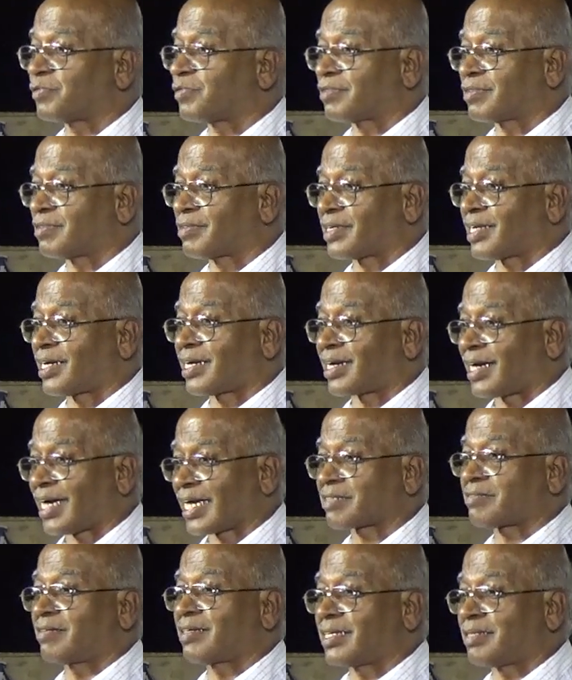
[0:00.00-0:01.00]
we are
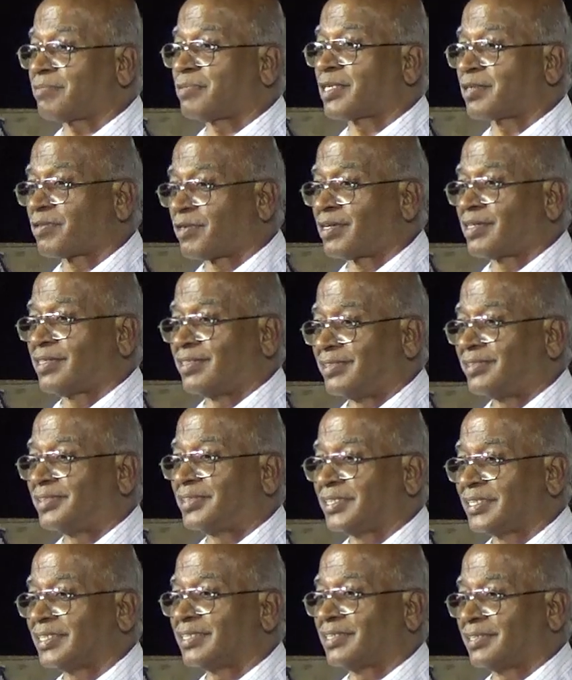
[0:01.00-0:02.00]
actually number one
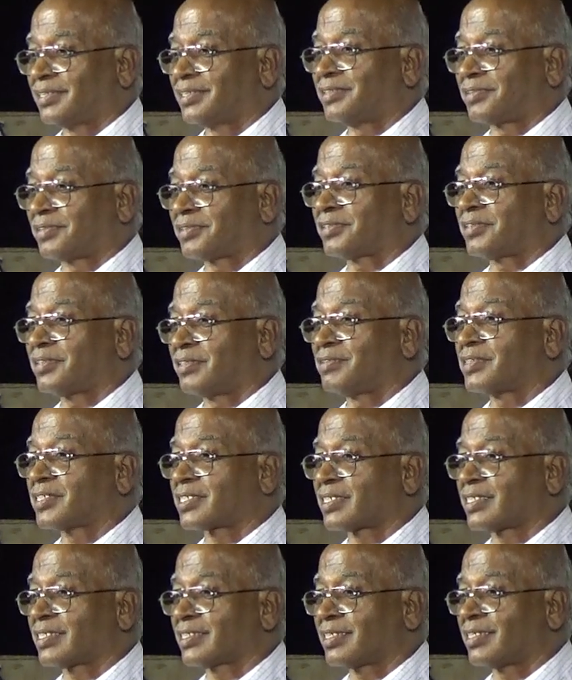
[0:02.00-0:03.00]
in the
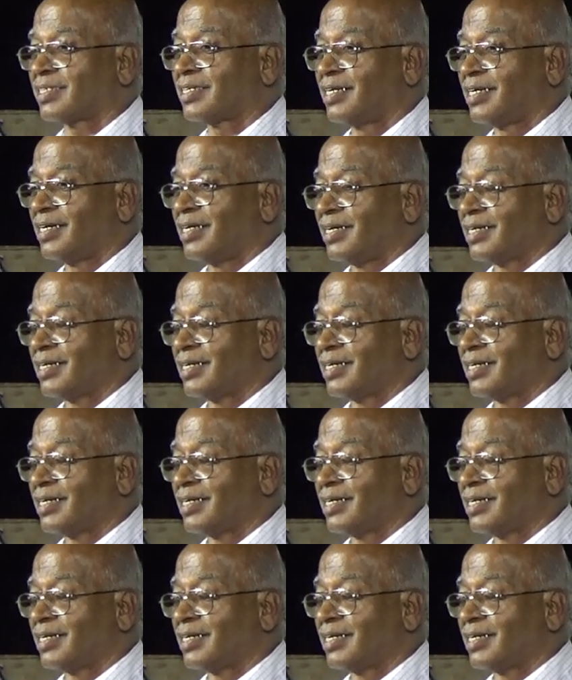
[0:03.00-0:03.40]
universities in